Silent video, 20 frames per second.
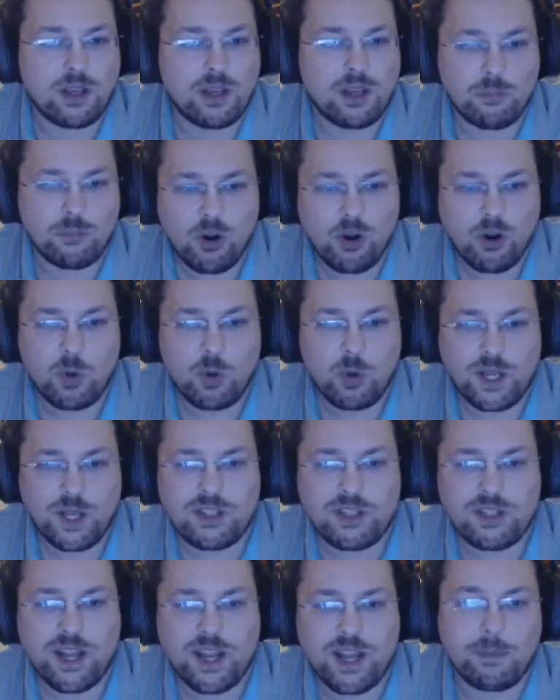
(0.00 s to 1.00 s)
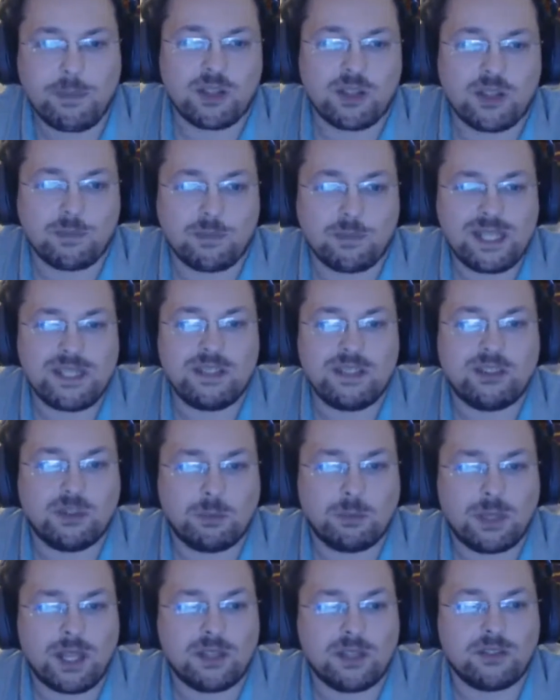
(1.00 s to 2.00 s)
proper internet because BT
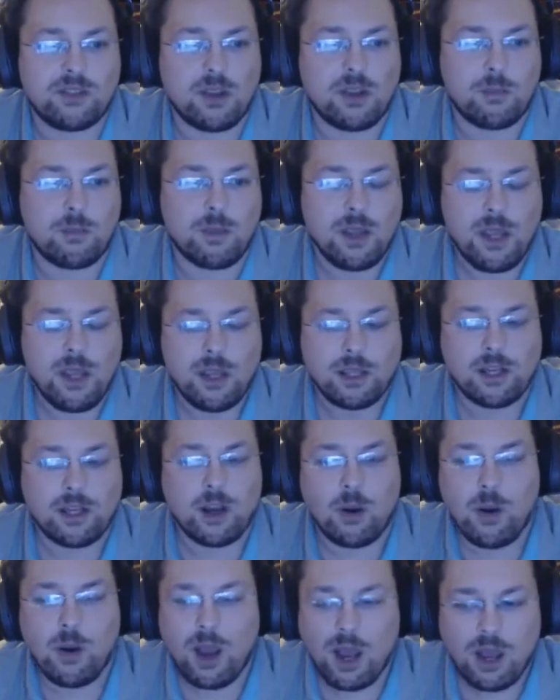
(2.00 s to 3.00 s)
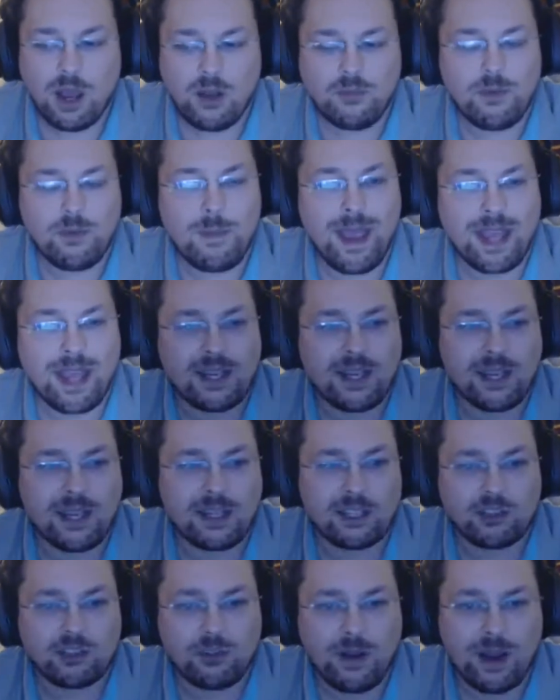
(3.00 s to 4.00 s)
supplies them, half a meg,
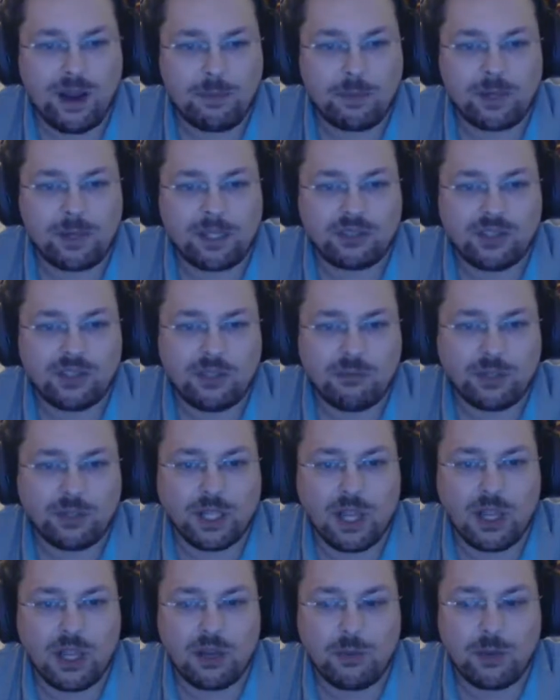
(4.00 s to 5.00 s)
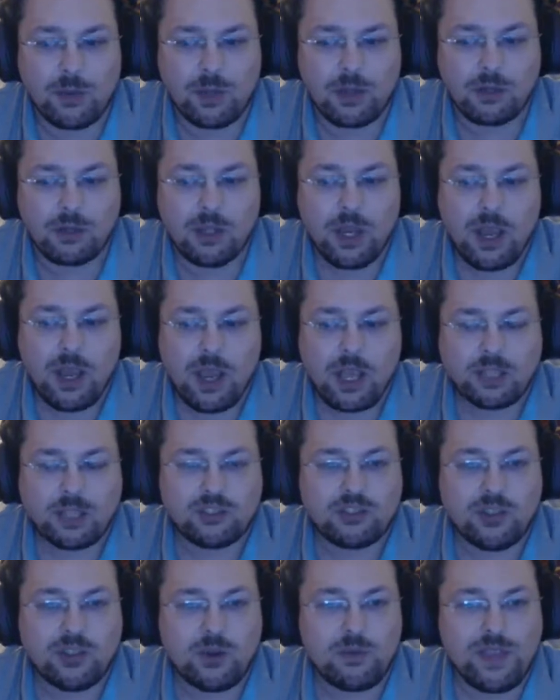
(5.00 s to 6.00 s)
and it's crap and it's unreliable.
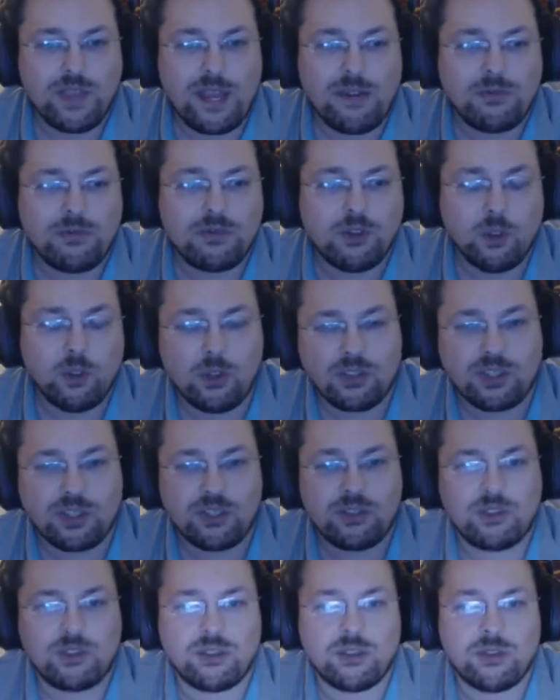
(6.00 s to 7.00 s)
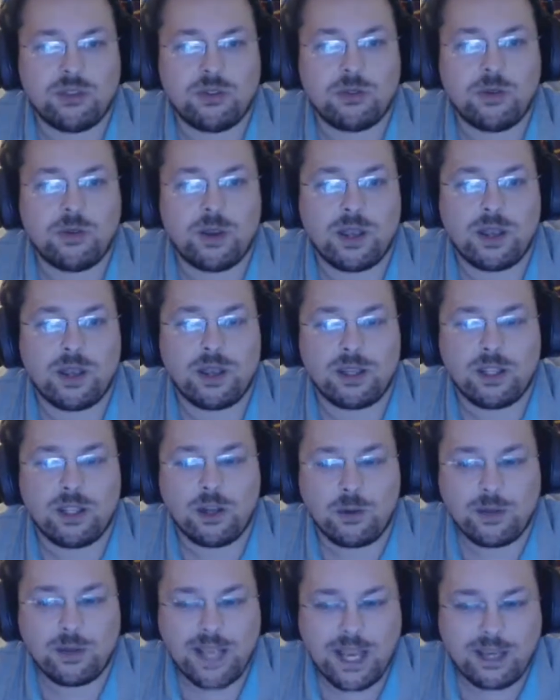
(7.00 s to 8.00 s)
So they've looked into,
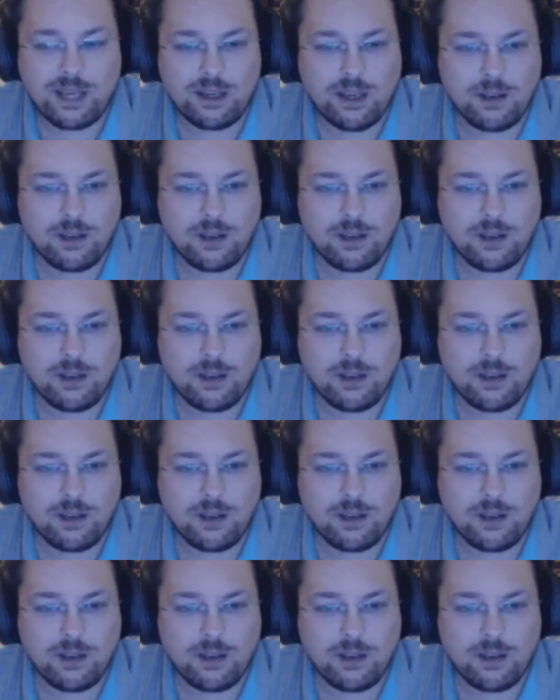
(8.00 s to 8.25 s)
getting